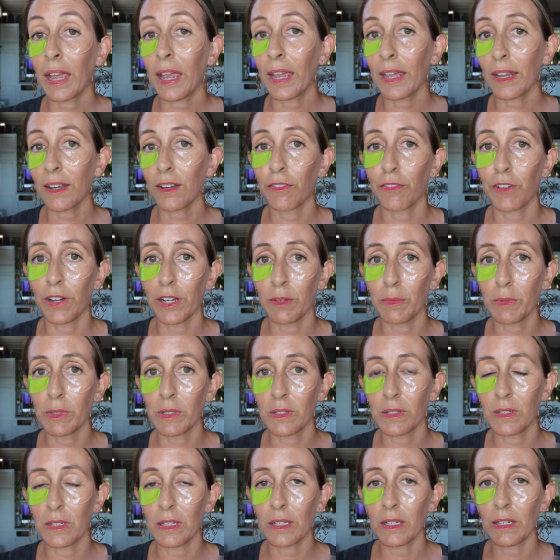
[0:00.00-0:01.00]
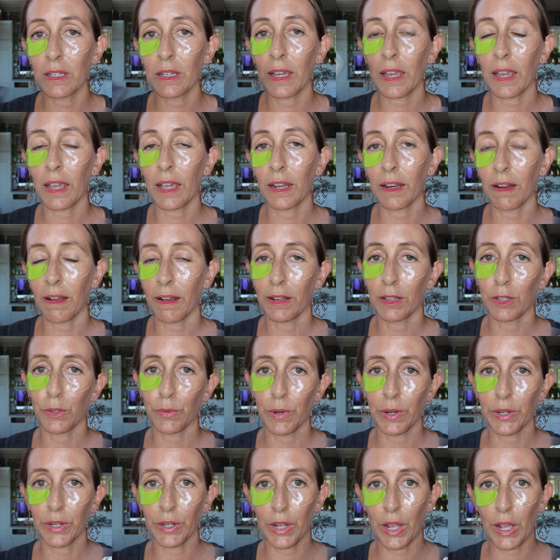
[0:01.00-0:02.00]
and vitamin C and
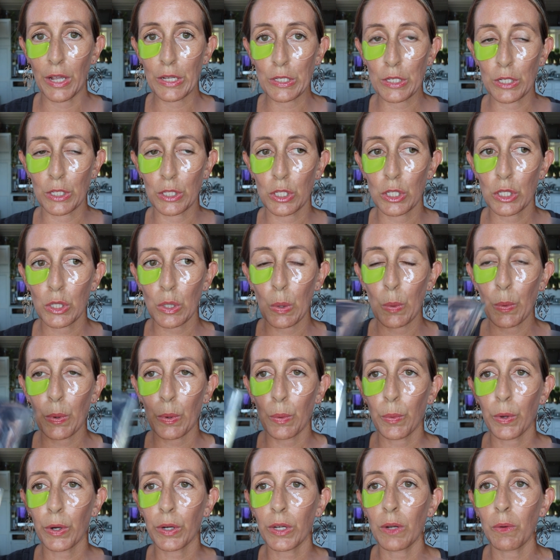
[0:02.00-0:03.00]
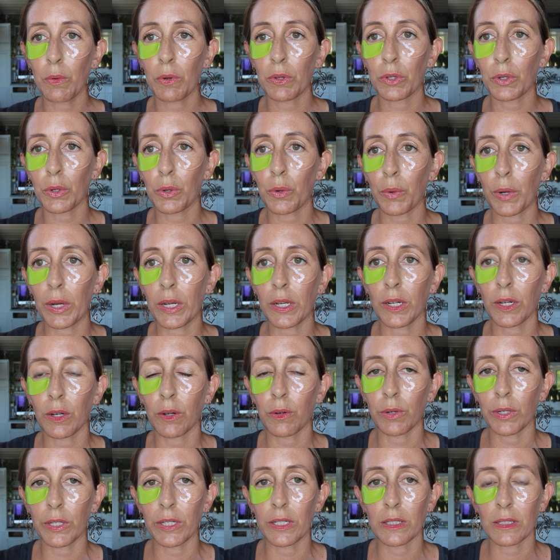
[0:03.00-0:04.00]
hyaluronic acid. So we're working with a great
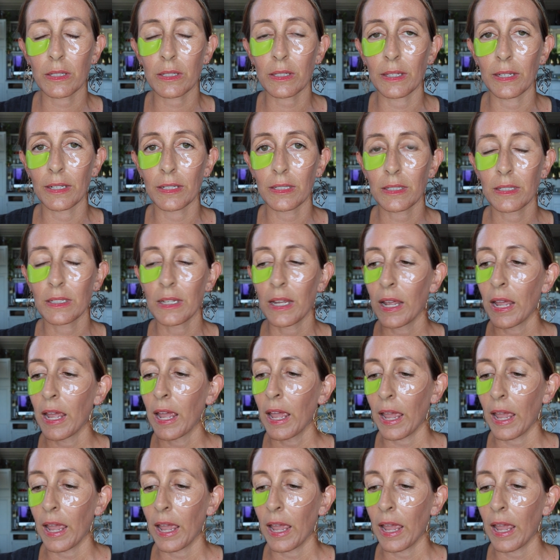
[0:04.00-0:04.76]
ingredients list.